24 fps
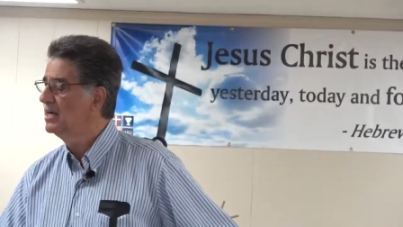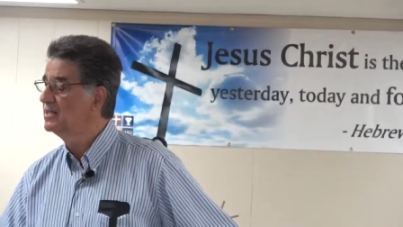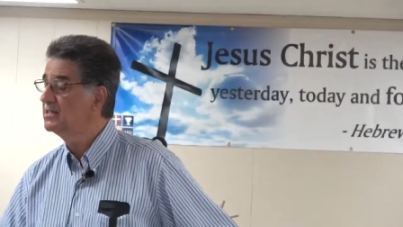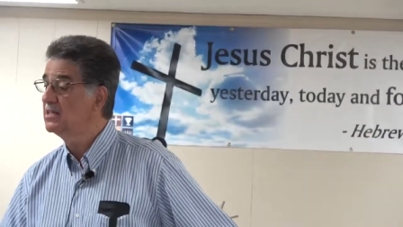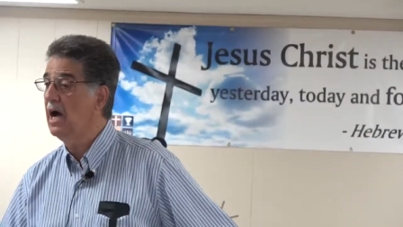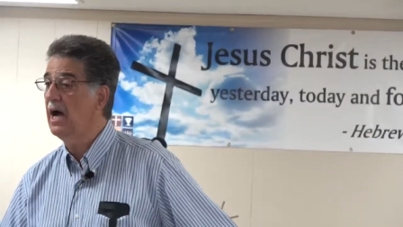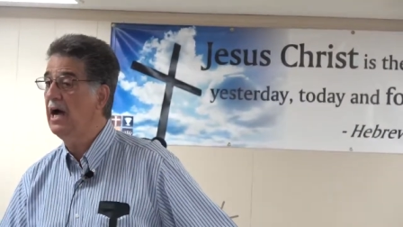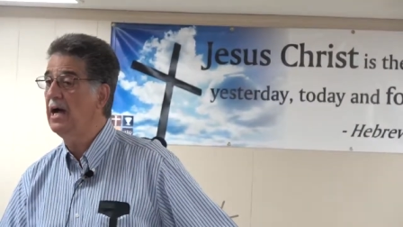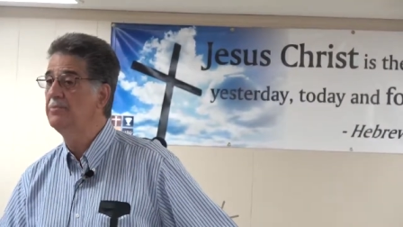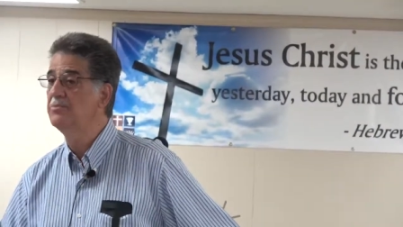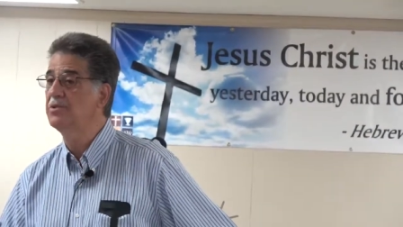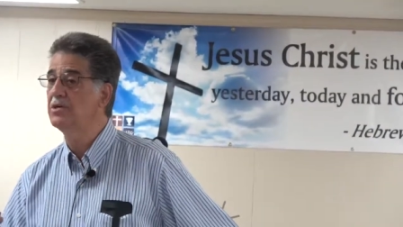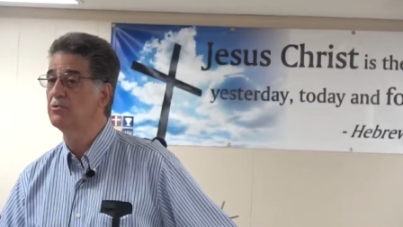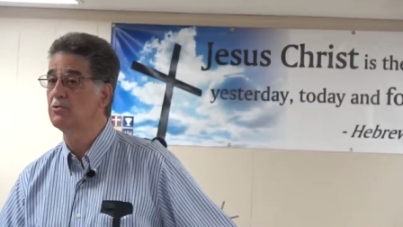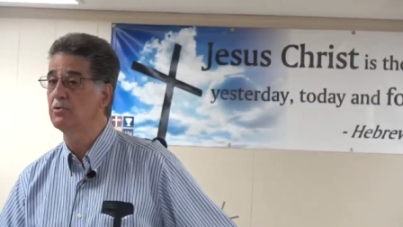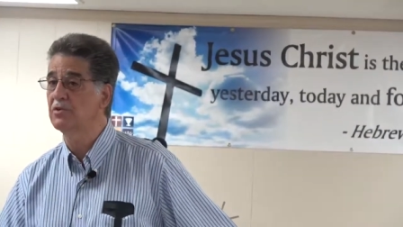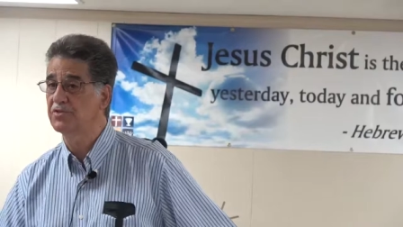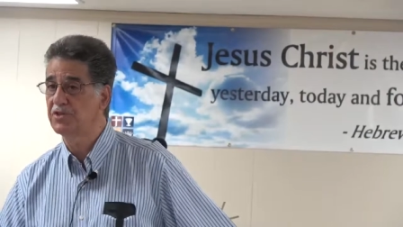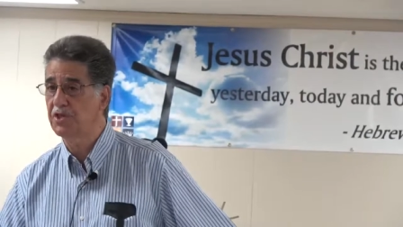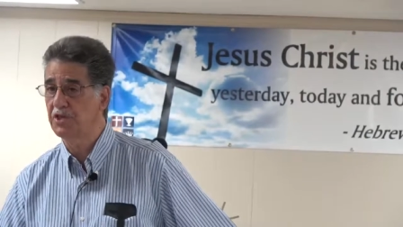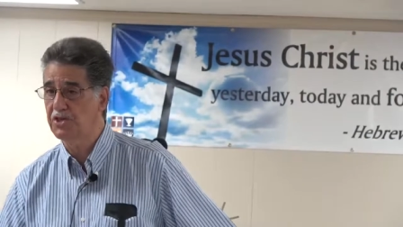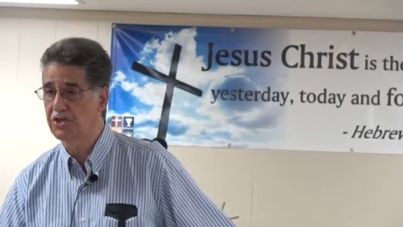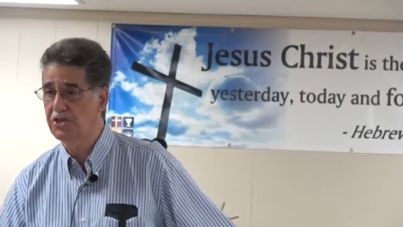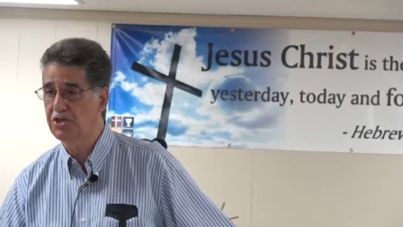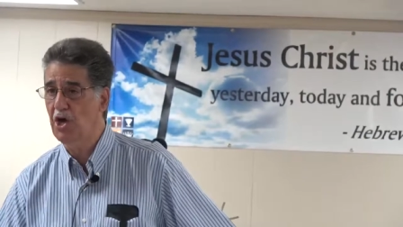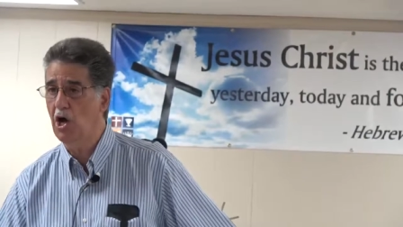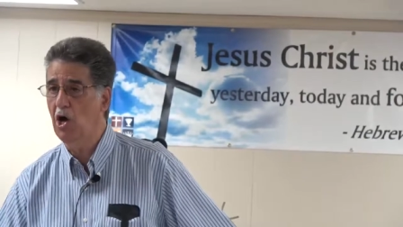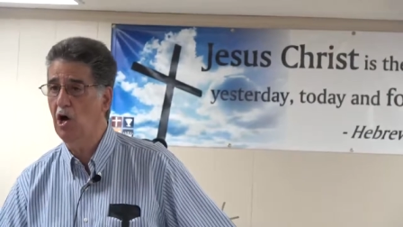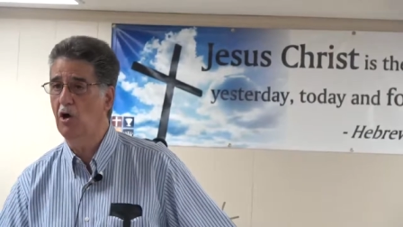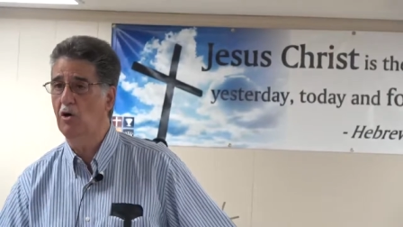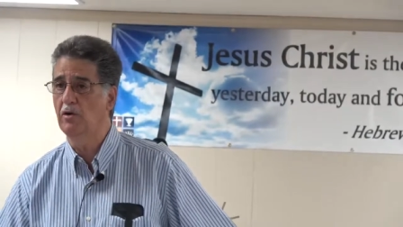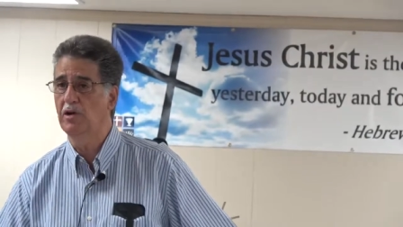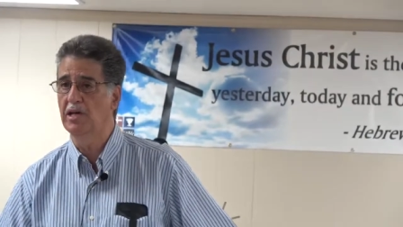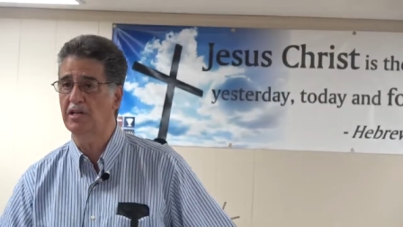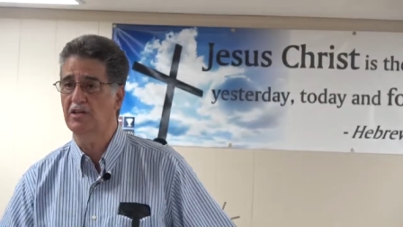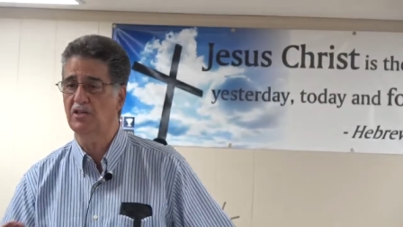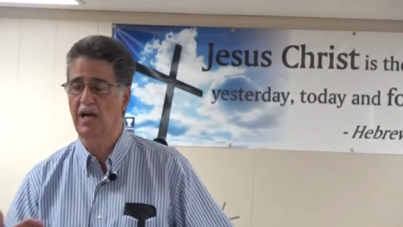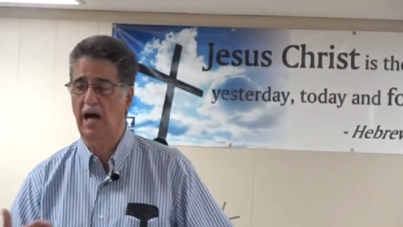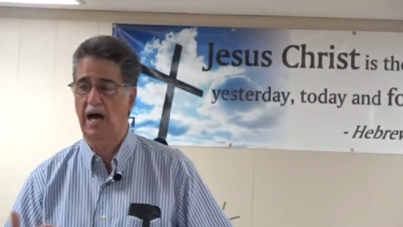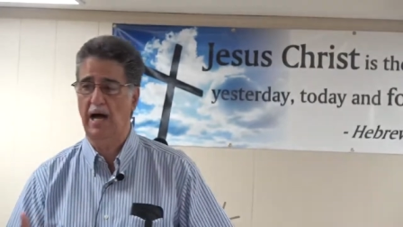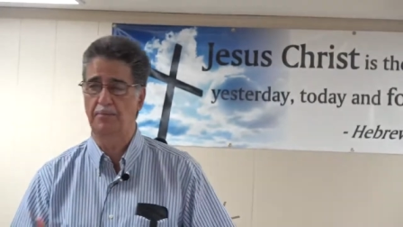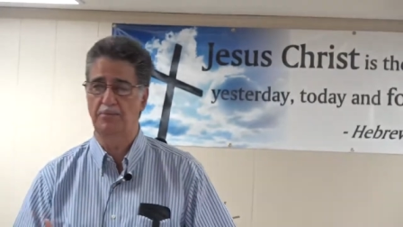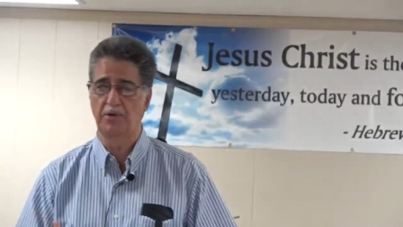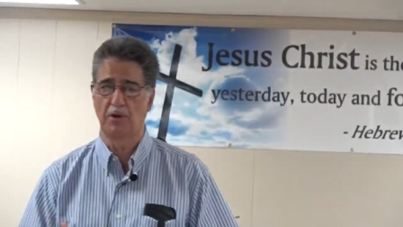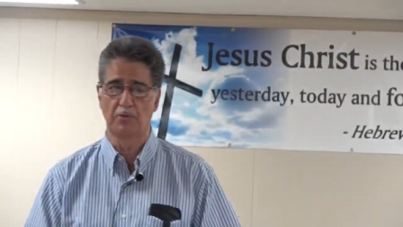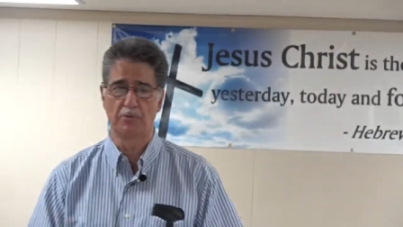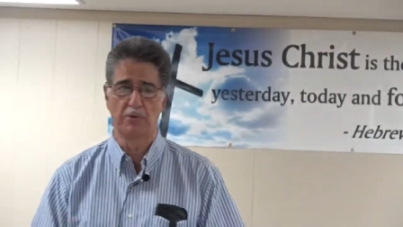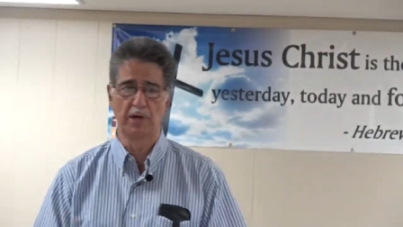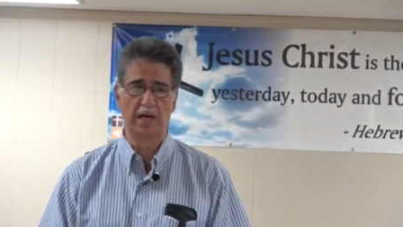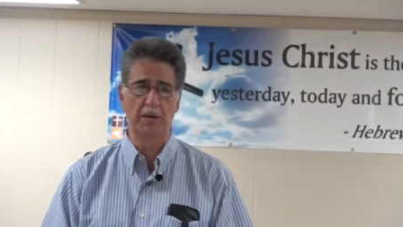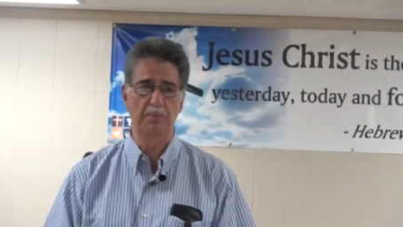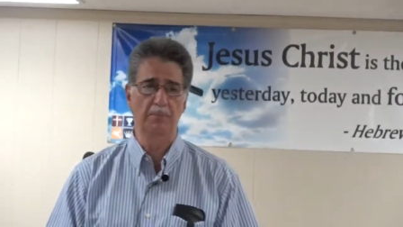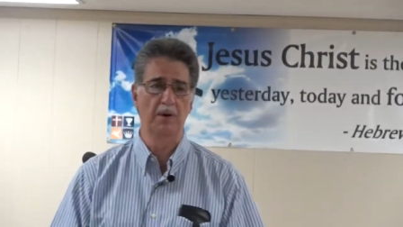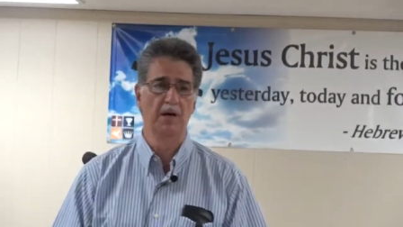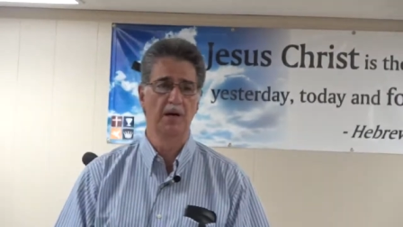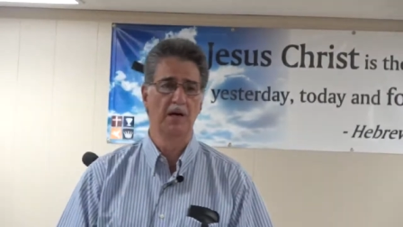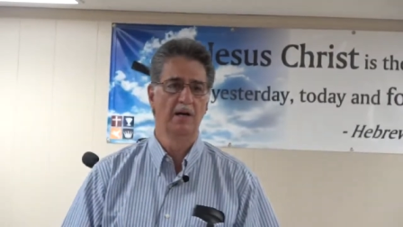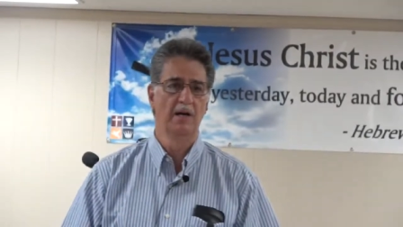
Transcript: a time to, to sow and a time to reap,